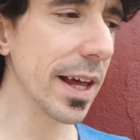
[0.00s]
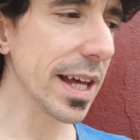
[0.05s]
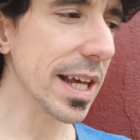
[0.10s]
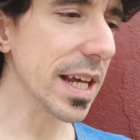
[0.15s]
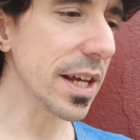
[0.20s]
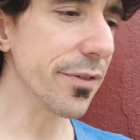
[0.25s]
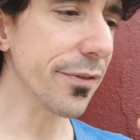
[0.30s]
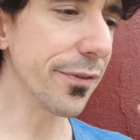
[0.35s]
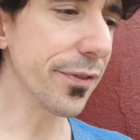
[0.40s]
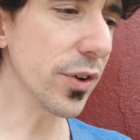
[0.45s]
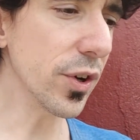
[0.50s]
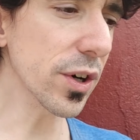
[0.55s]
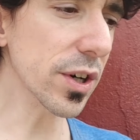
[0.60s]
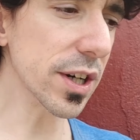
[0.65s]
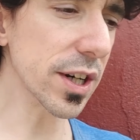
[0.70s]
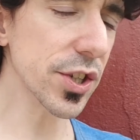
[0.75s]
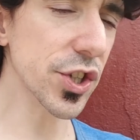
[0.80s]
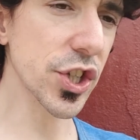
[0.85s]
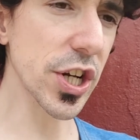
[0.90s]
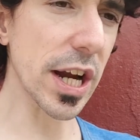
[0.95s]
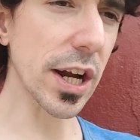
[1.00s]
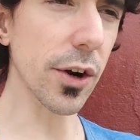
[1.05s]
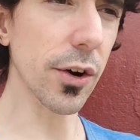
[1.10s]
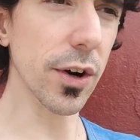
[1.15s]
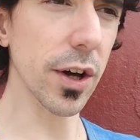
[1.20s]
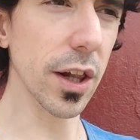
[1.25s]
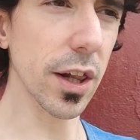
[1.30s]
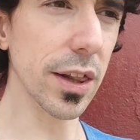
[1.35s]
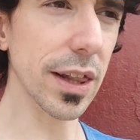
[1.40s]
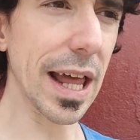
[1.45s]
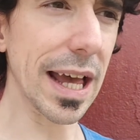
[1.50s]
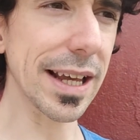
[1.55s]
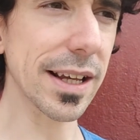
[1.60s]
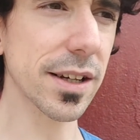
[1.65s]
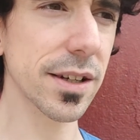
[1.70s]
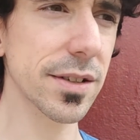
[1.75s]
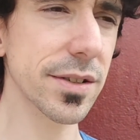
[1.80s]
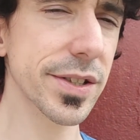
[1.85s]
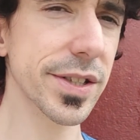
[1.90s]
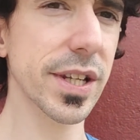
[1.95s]
If you are a general
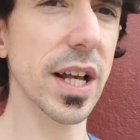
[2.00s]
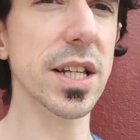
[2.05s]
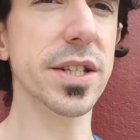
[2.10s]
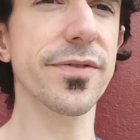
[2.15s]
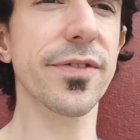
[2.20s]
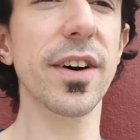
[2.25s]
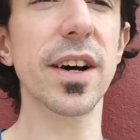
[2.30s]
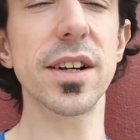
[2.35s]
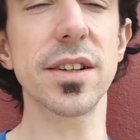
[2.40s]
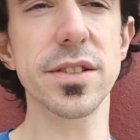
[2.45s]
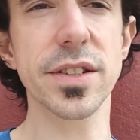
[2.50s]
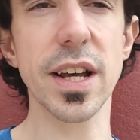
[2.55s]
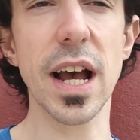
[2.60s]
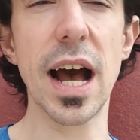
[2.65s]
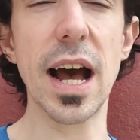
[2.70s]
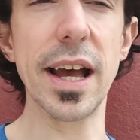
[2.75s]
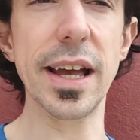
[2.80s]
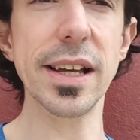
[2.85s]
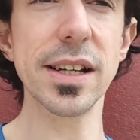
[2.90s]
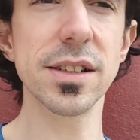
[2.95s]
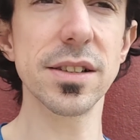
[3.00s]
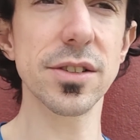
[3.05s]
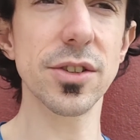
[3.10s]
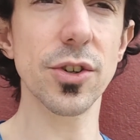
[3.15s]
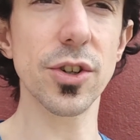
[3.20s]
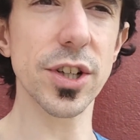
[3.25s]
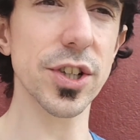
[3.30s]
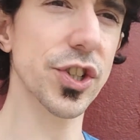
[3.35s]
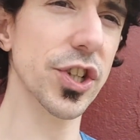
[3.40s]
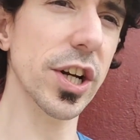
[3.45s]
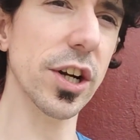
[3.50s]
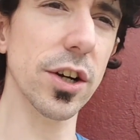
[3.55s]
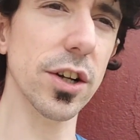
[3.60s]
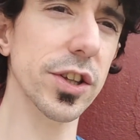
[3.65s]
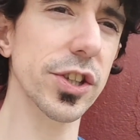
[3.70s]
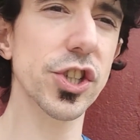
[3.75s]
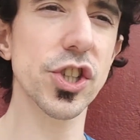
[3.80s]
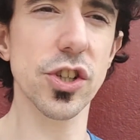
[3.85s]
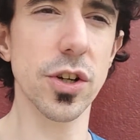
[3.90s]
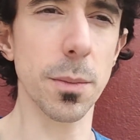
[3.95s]
like sales funnels guy or a general
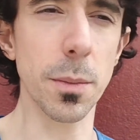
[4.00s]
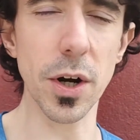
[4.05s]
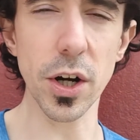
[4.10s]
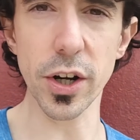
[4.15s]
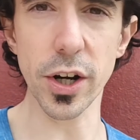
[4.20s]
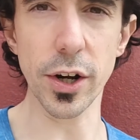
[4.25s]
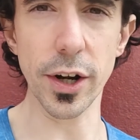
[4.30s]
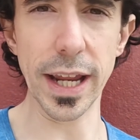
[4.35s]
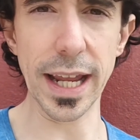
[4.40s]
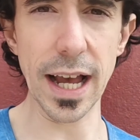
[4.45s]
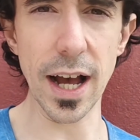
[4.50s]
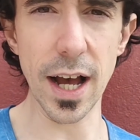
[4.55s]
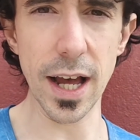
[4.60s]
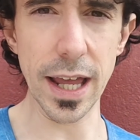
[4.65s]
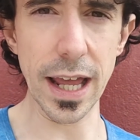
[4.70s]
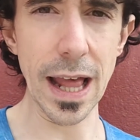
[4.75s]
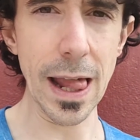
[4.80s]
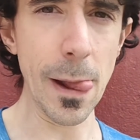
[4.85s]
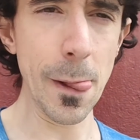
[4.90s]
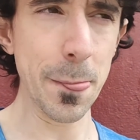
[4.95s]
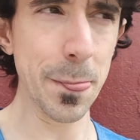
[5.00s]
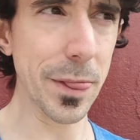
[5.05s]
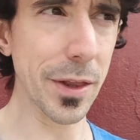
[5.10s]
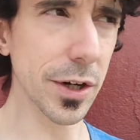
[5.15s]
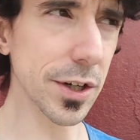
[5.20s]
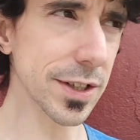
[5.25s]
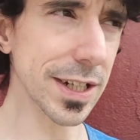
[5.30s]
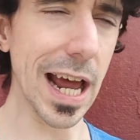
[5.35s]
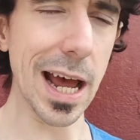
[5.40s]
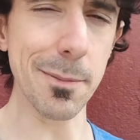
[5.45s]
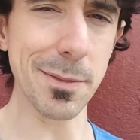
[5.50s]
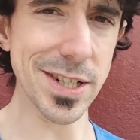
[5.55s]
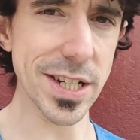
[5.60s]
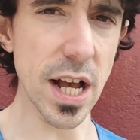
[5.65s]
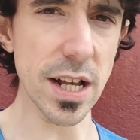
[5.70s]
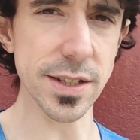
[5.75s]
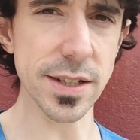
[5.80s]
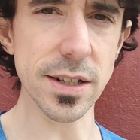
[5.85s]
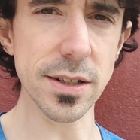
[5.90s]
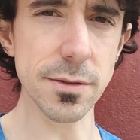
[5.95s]
digital marketing guy, they're a dime a
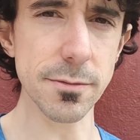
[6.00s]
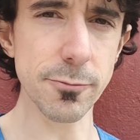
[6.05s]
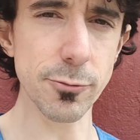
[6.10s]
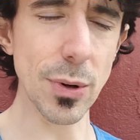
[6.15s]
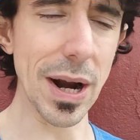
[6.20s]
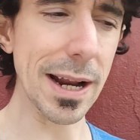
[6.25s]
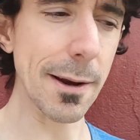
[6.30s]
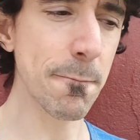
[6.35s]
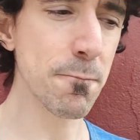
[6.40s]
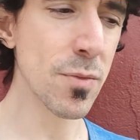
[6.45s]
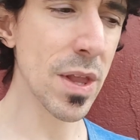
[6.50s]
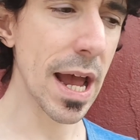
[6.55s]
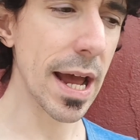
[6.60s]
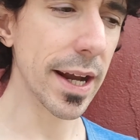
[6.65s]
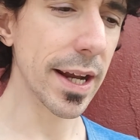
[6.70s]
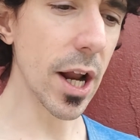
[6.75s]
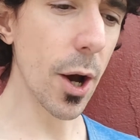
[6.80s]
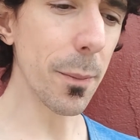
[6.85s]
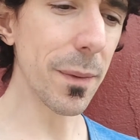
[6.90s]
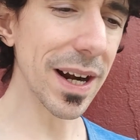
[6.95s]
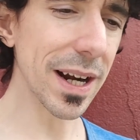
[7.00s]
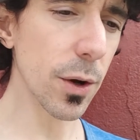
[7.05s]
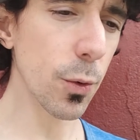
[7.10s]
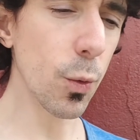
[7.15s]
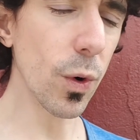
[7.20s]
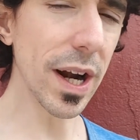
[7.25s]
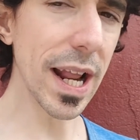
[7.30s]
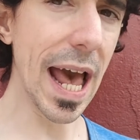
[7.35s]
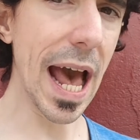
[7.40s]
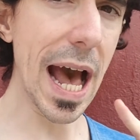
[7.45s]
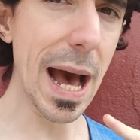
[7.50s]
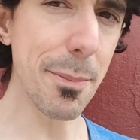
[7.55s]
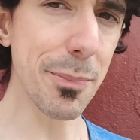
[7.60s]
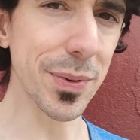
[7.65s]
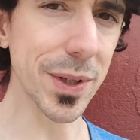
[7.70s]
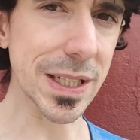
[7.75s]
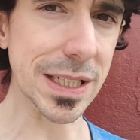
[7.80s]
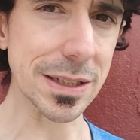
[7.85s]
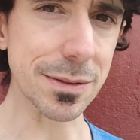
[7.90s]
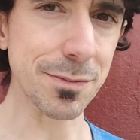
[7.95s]
dozen, right? Now, but what
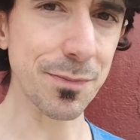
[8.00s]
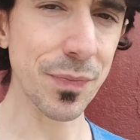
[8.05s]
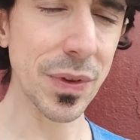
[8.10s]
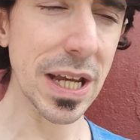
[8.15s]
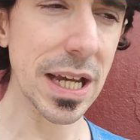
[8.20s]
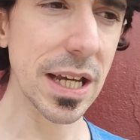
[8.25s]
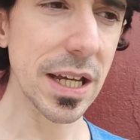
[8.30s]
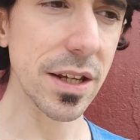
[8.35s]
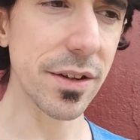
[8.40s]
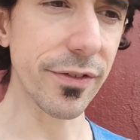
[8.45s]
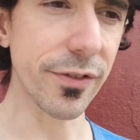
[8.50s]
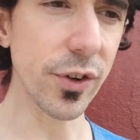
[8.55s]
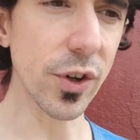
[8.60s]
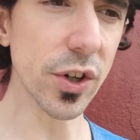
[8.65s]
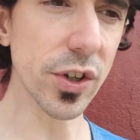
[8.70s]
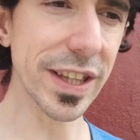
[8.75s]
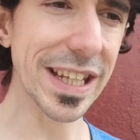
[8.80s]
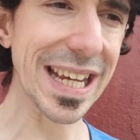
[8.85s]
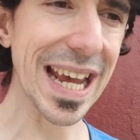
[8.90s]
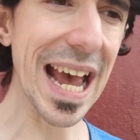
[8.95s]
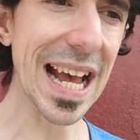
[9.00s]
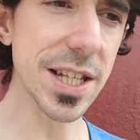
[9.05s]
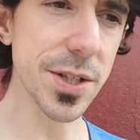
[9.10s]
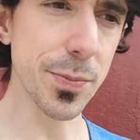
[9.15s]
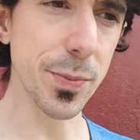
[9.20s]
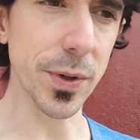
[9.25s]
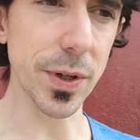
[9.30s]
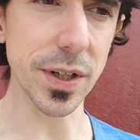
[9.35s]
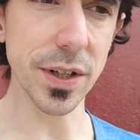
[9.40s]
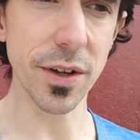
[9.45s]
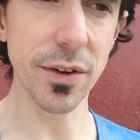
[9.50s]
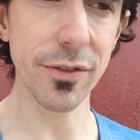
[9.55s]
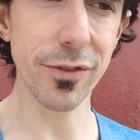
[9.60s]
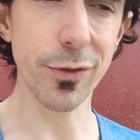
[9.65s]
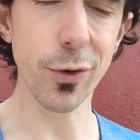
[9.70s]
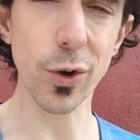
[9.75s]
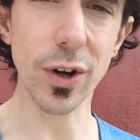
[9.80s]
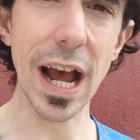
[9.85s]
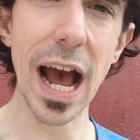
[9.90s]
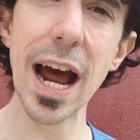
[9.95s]
happened if you're the expert
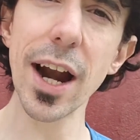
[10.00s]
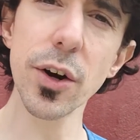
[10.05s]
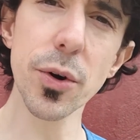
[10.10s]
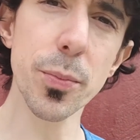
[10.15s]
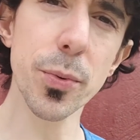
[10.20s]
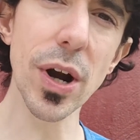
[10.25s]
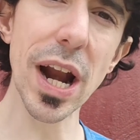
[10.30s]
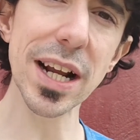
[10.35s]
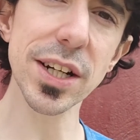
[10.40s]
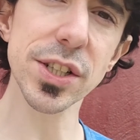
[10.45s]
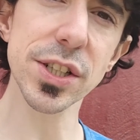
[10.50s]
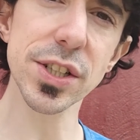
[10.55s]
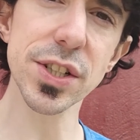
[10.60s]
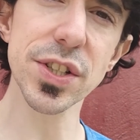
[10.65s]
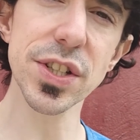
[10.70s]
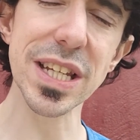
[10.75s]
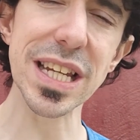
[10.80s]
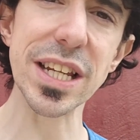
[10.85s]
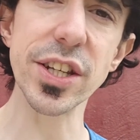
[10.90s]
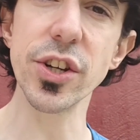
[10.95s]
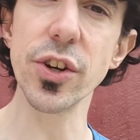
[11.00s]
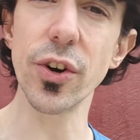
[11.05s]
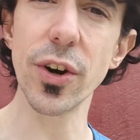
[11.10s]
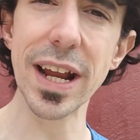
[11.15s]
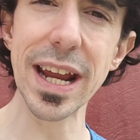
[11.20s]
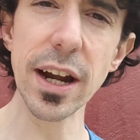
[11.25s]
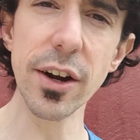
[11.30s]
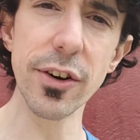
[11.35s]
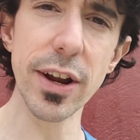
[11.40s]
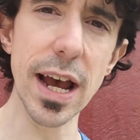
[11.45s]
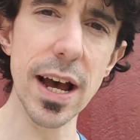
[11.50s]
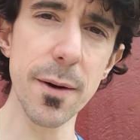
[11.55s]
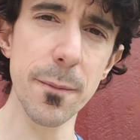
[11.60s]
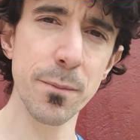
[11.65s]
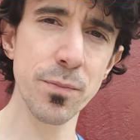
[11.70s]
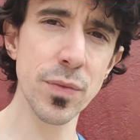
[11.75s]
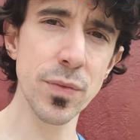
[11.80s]
for chiropractors in your area,